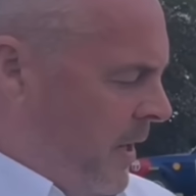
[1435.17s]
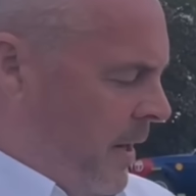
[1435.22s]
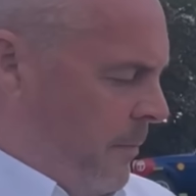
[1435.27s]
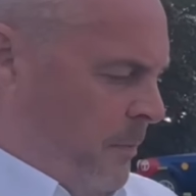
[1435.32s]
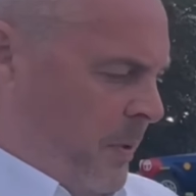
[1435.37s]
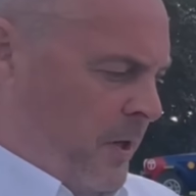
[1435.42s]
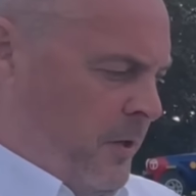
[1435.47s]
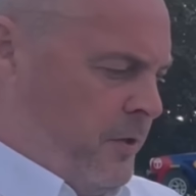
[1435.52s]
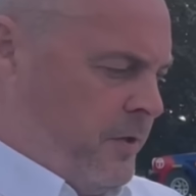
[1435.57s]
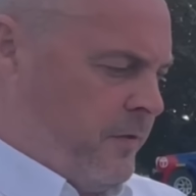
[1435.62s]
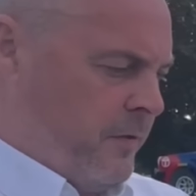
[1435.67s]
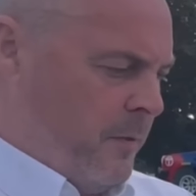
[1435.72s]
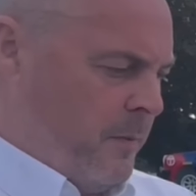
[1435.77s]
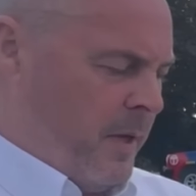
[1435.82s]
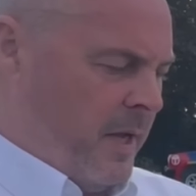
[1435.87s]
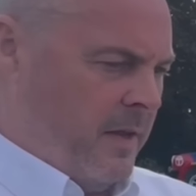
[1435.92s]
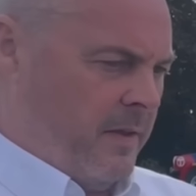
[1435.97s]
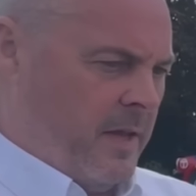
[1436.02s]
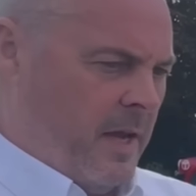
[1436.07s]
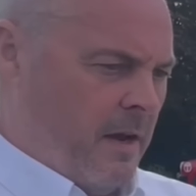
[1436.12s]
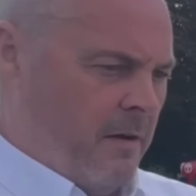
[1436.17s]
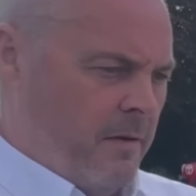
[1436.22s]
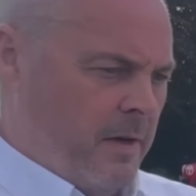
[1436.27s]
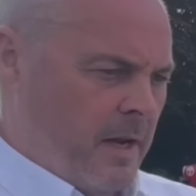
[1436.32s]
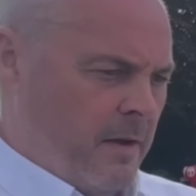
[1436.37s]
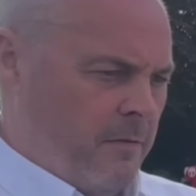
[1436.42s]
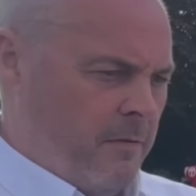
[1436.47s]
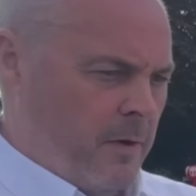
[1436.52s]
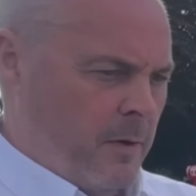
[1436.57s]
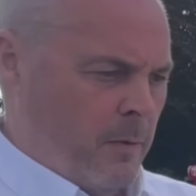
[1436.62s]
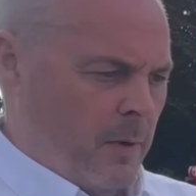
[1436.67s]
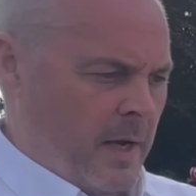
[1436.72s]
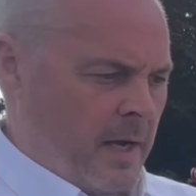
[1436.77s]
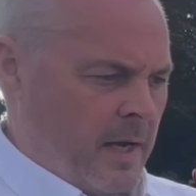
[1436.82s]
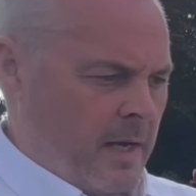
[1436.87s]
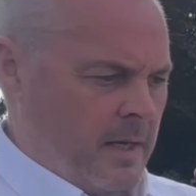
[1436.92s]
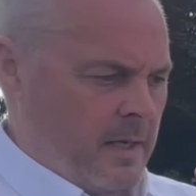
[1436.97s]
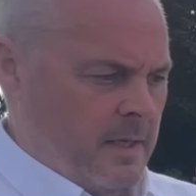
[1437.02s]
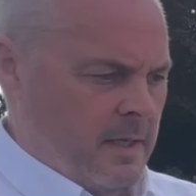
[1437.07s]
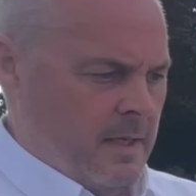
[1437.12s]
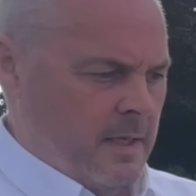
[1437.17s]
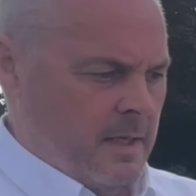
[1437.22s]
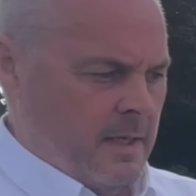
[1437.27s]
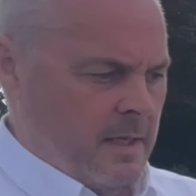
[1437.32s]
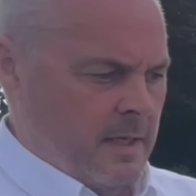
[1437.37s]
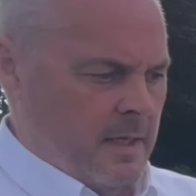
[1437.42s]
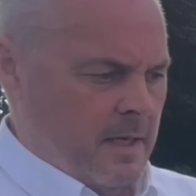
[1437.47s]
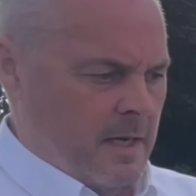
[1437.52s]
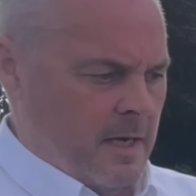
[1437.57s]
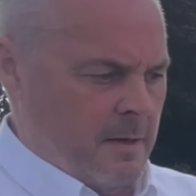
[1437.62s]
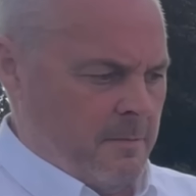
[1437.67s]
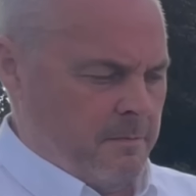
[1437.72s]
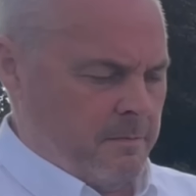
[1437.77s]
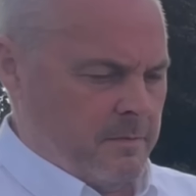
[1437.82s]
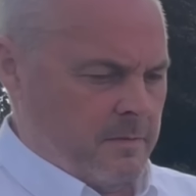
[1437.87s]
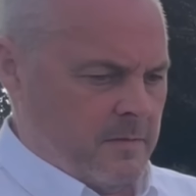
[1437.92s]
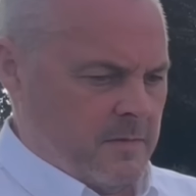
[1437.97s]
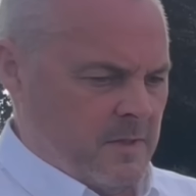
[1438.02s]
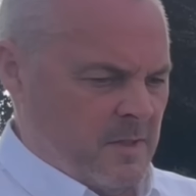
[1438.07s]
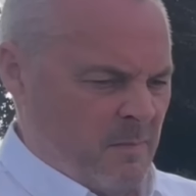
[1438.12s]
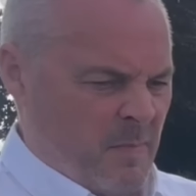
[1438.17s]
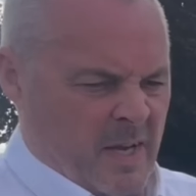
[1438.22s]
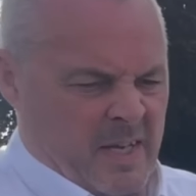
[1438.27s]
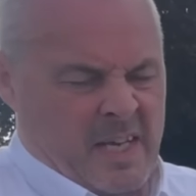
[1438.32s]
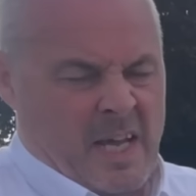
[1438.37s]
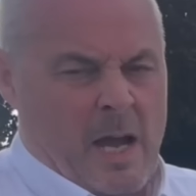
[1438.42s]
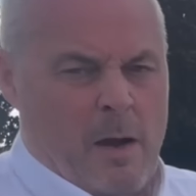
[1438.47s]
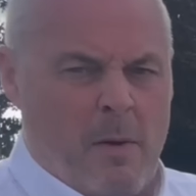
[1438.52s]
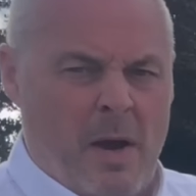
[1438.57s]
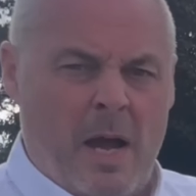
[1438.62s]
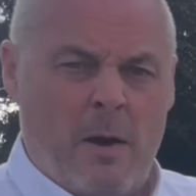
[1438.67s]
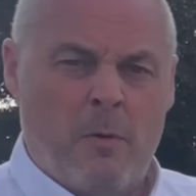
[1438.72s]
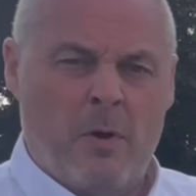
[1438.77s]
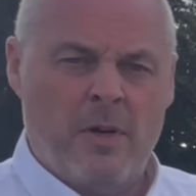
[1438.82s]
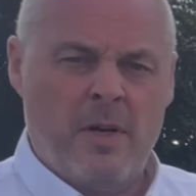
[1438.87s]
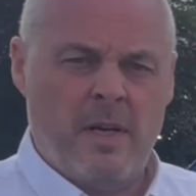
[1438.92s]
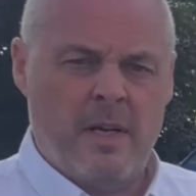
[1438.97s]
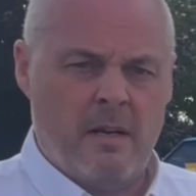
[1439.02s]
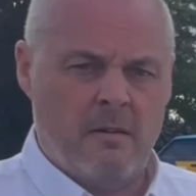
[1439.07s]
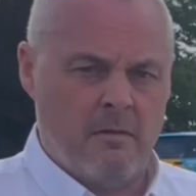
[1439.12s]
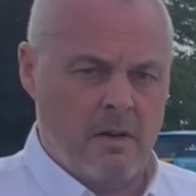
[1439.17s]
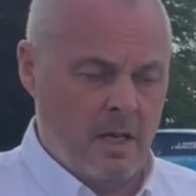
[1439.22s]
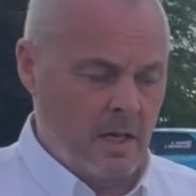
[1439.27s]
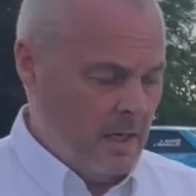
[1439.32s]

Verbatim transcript: I pinched from here, there and everywhere to make it how I wanted it,